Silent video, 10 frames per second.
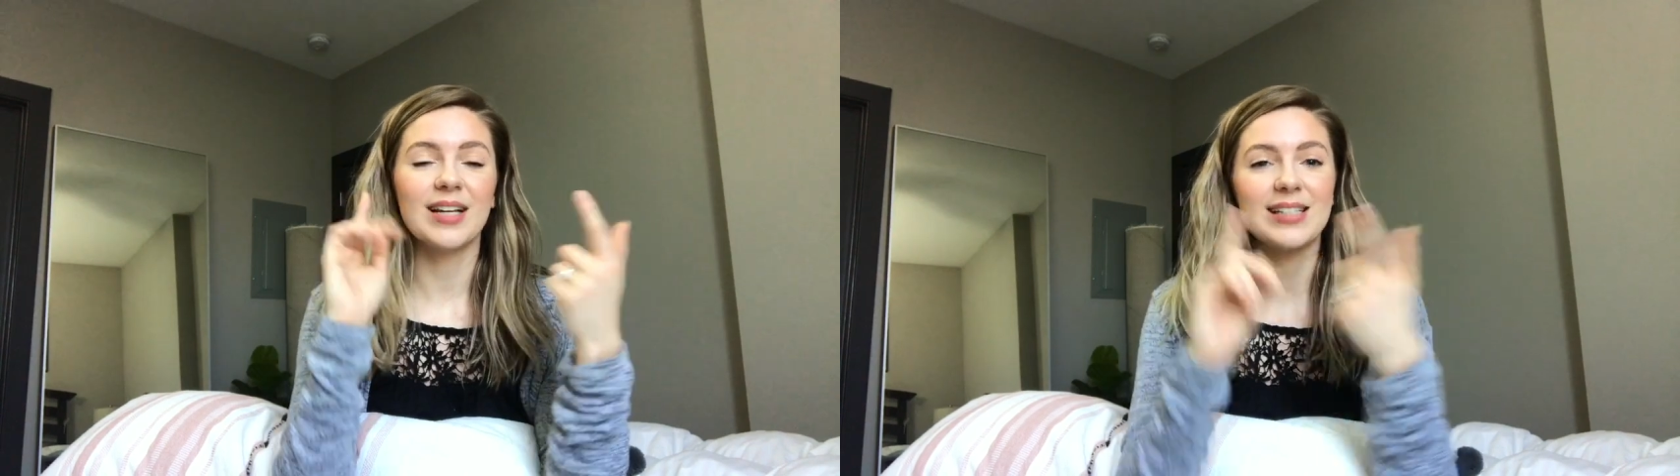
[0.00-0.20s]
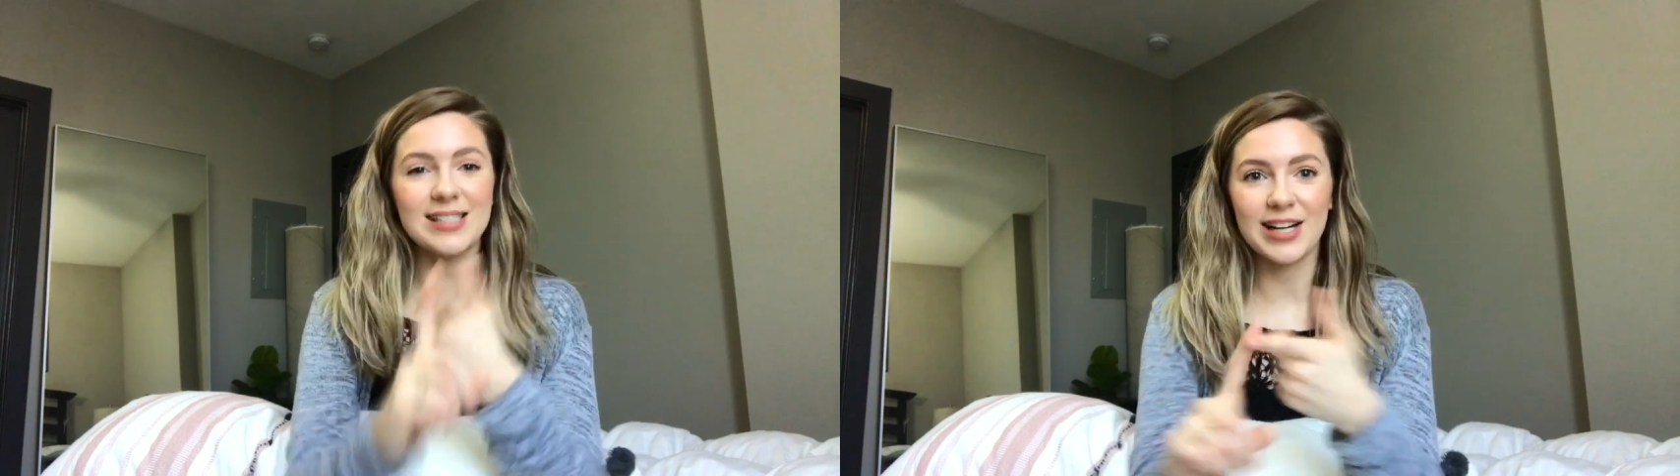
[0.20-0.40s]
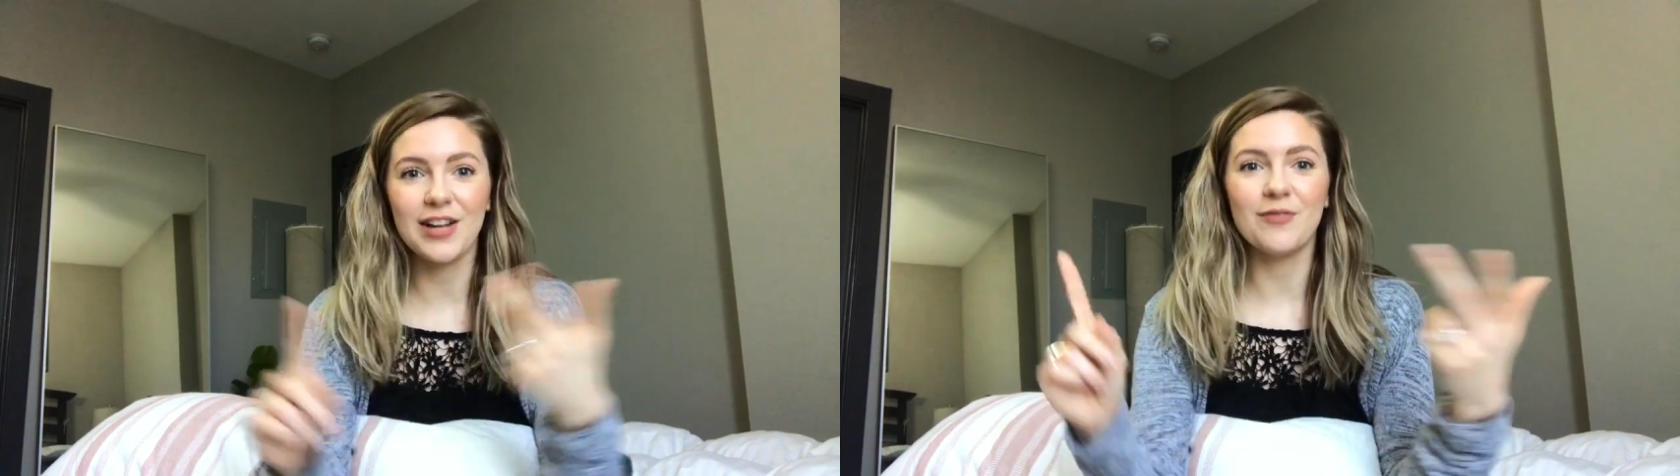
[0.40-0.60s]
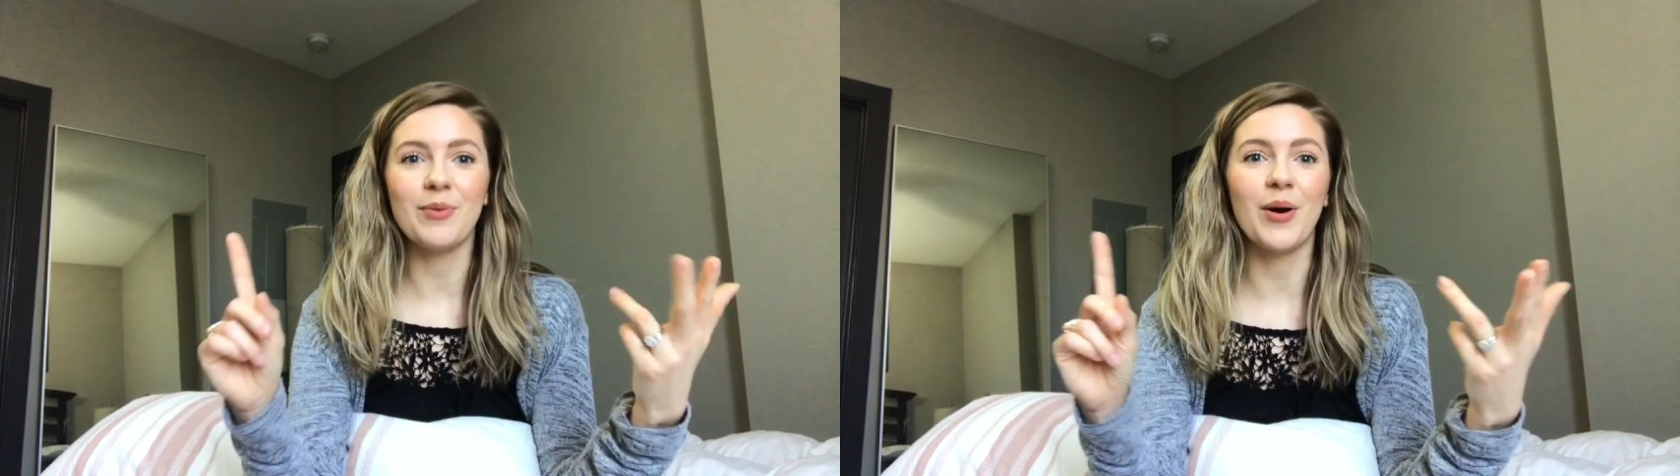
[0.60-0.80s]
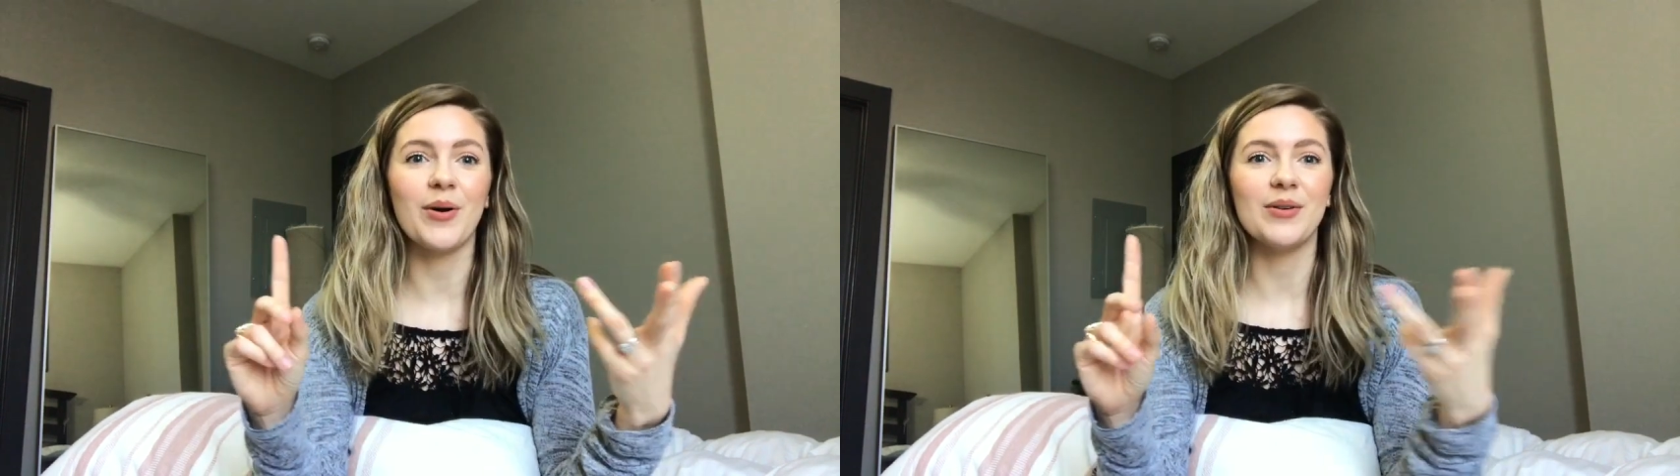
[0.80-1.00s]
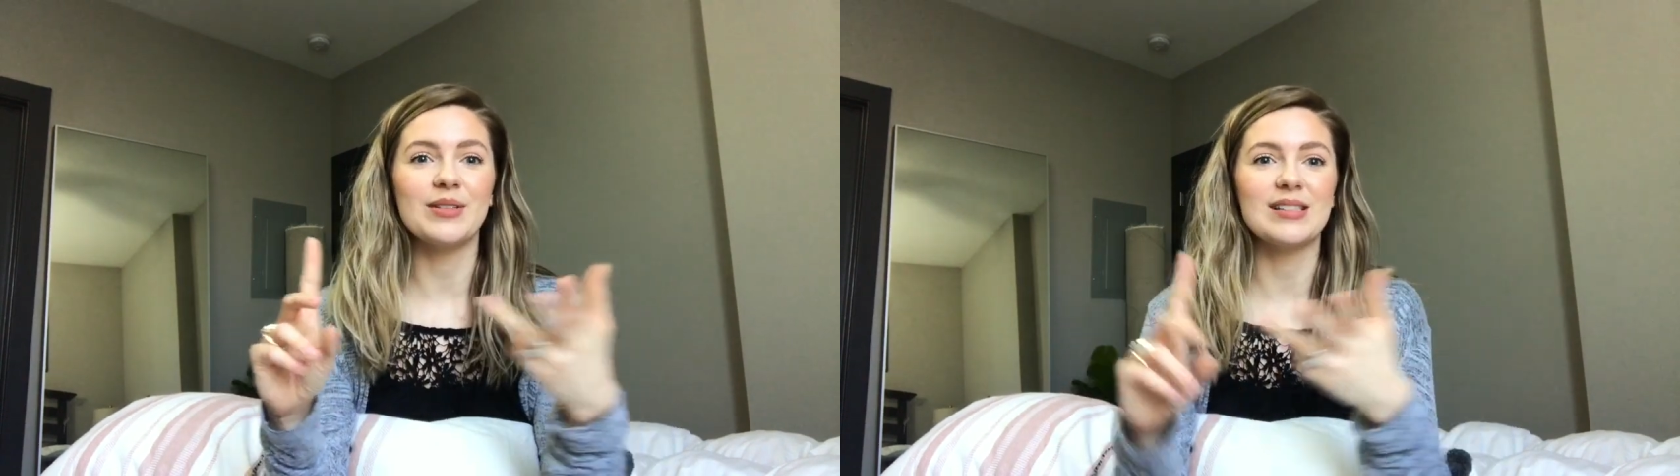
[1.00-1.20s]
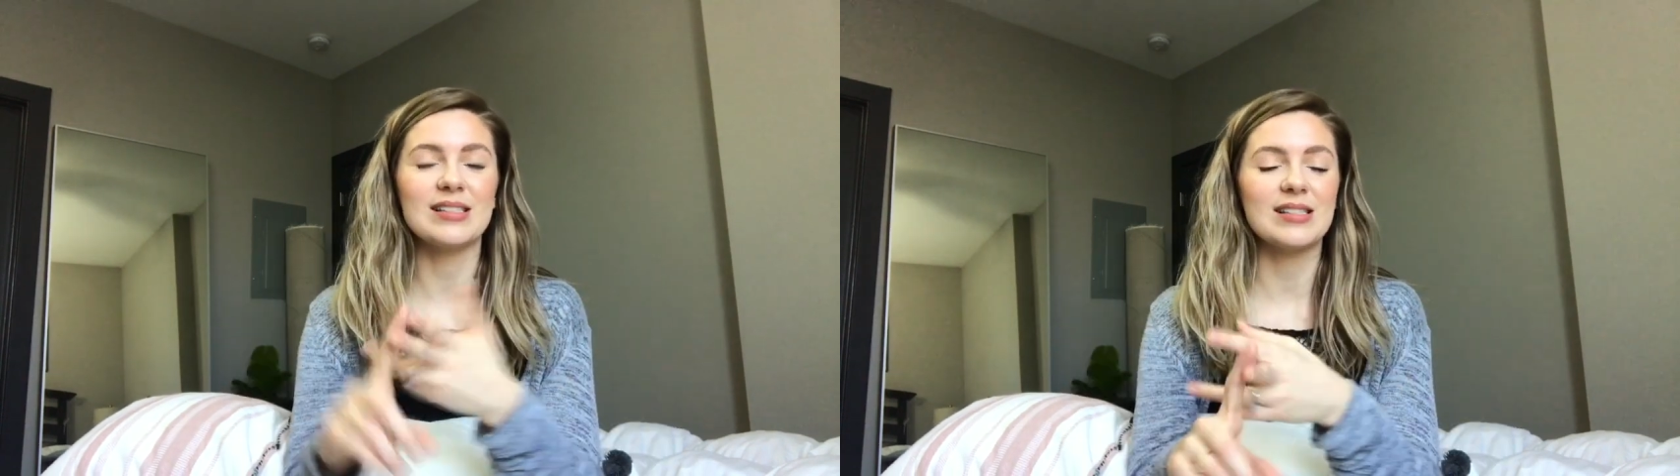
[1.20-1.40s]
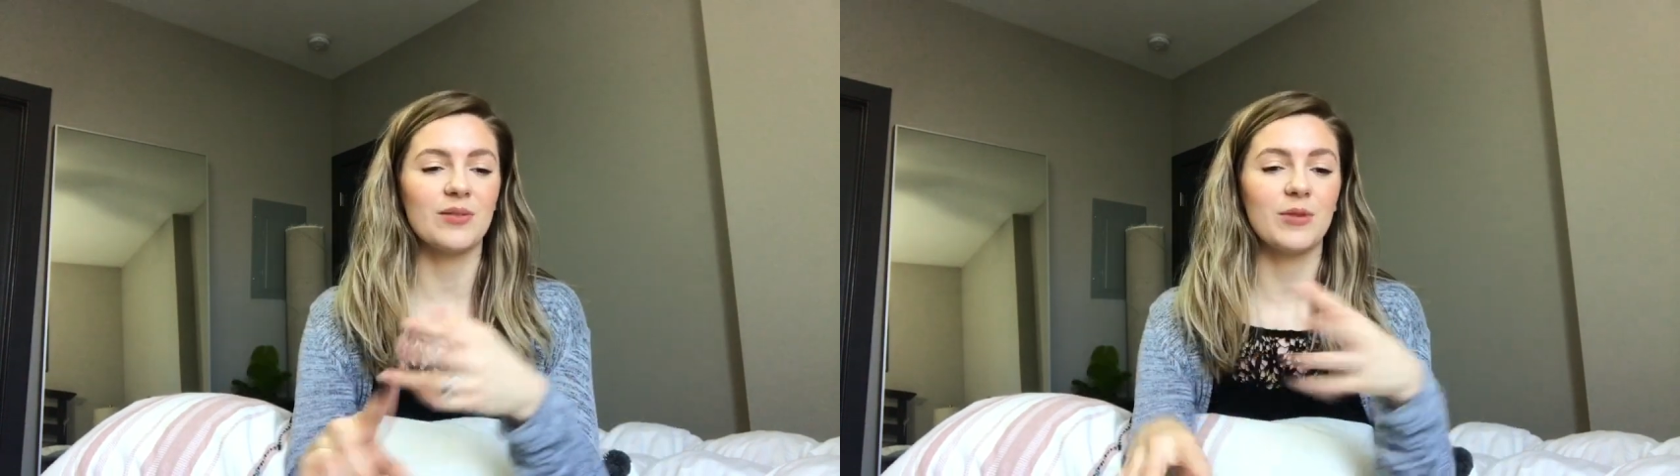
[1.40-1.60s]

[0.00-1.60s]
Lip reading: City of Bones,